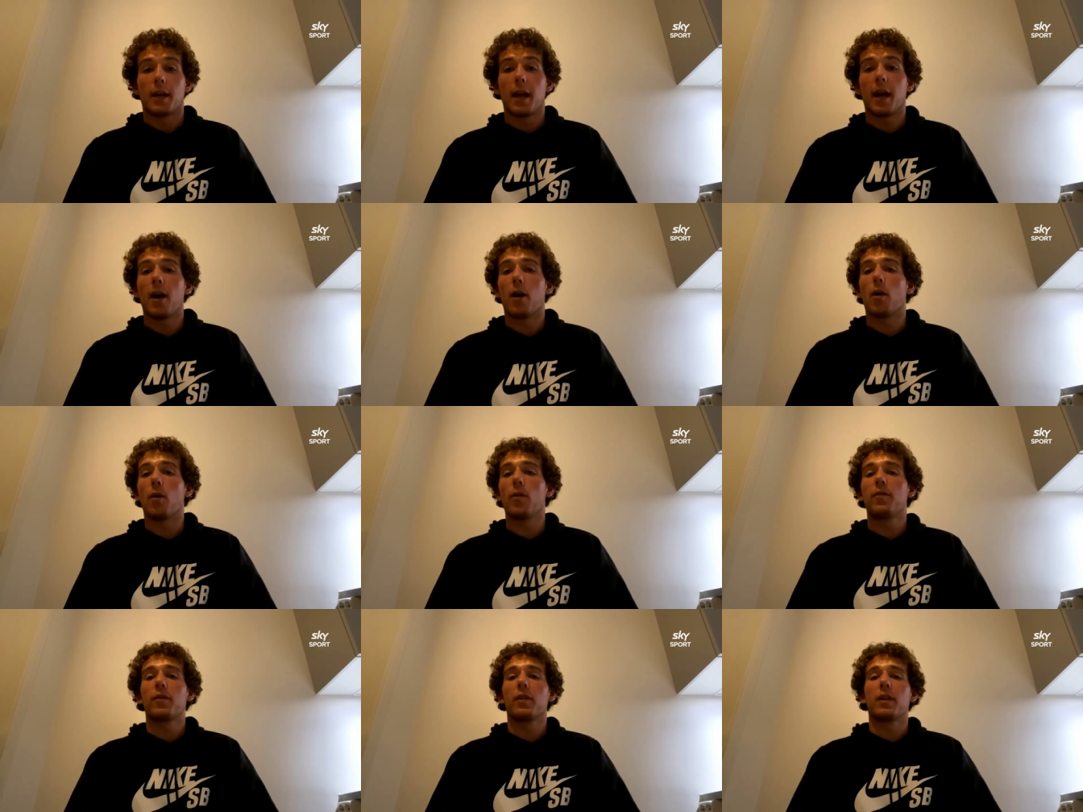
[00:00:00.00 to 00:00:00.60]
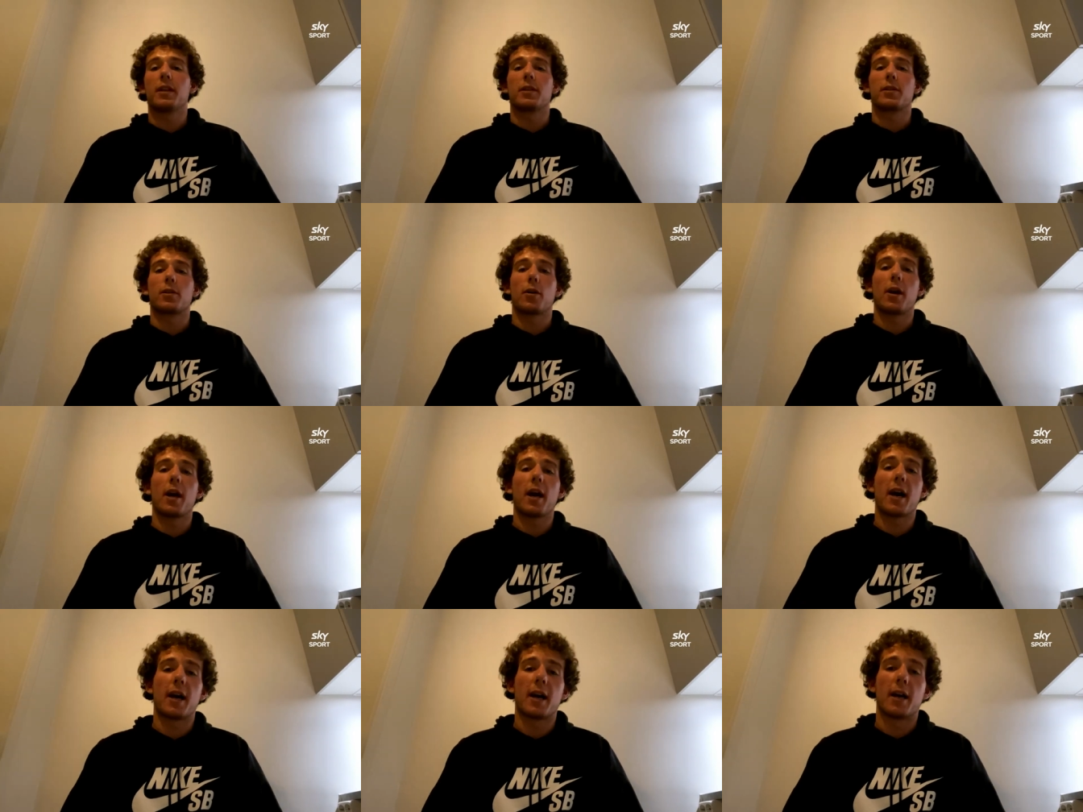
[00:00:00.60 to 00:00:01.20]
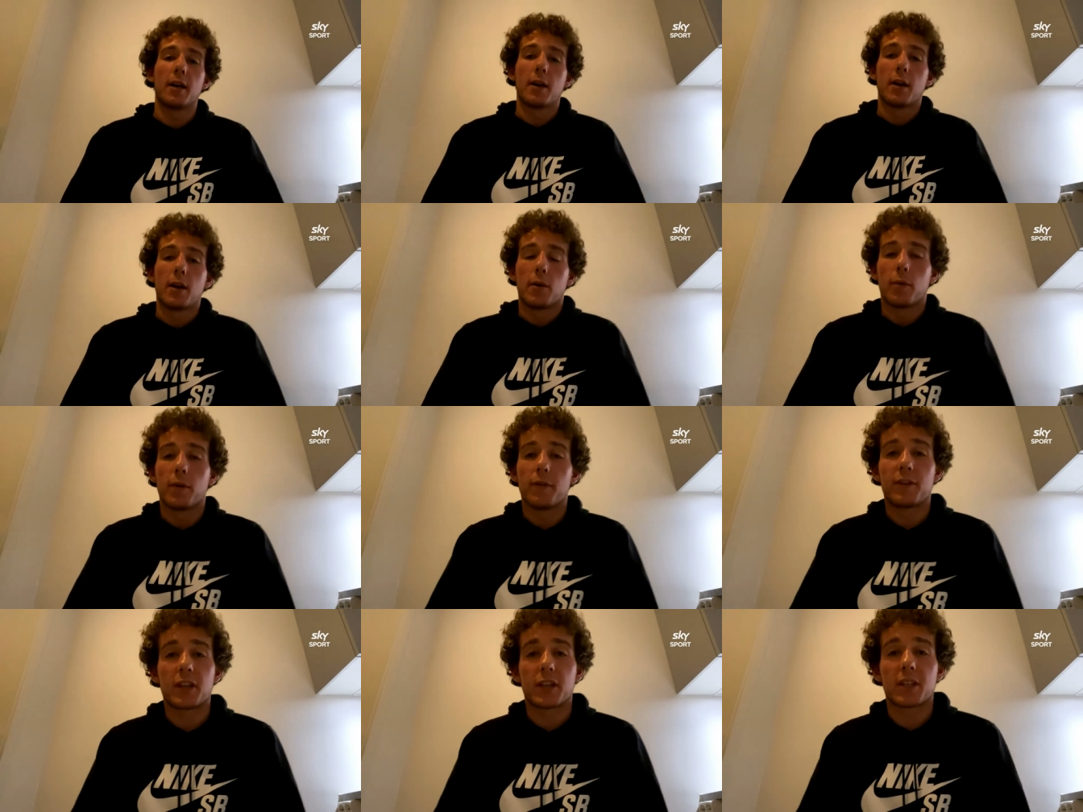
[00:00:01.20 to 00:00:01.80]
Yeah, hopefully. So, yeah,
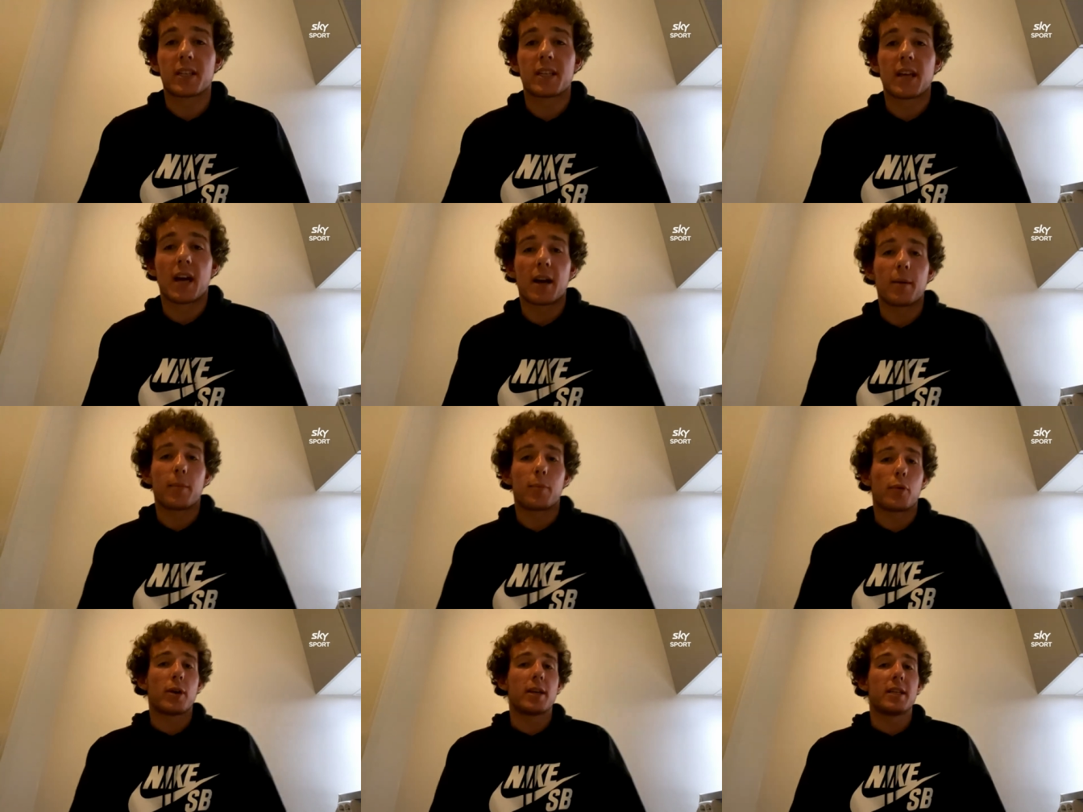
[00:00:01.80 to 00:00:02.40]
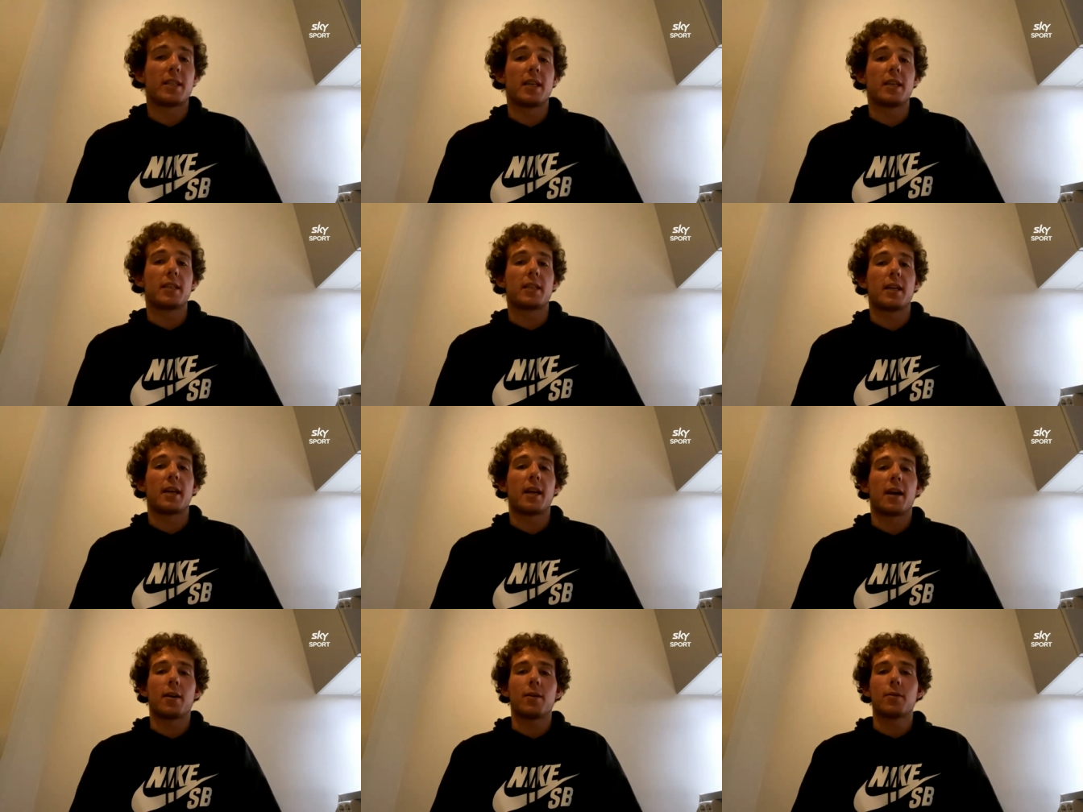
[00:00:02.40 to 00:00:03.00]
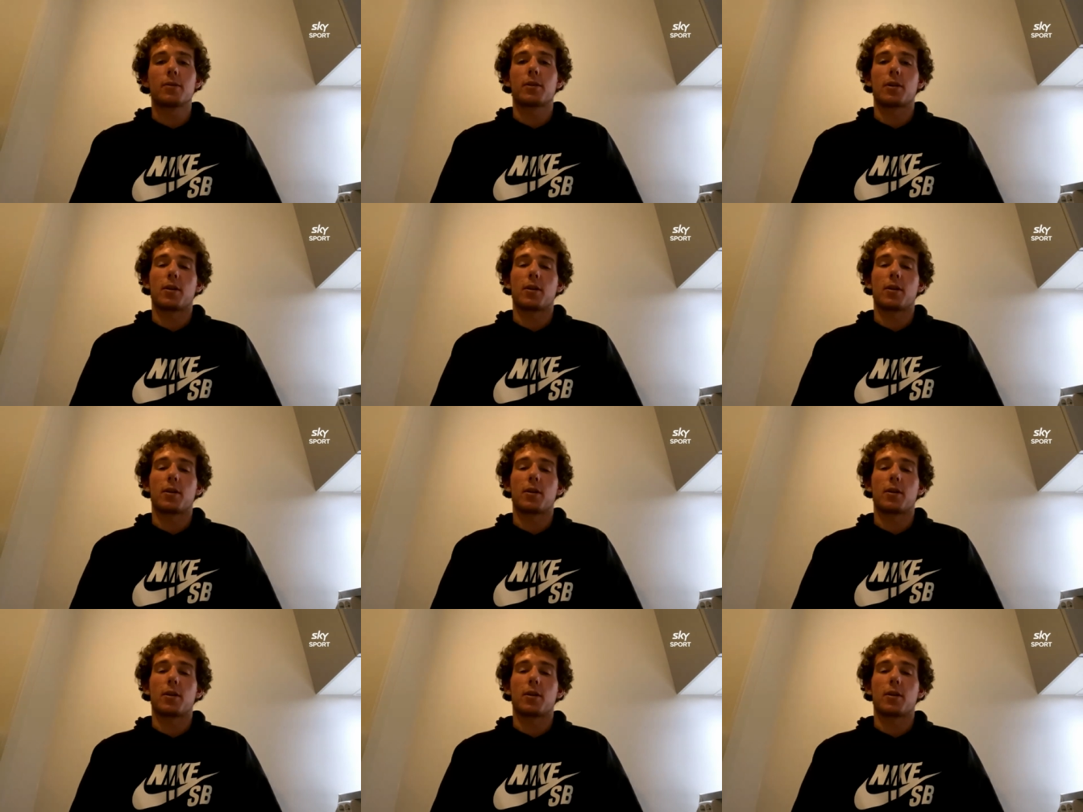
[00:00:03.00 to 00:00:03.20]
we've just started preseason now.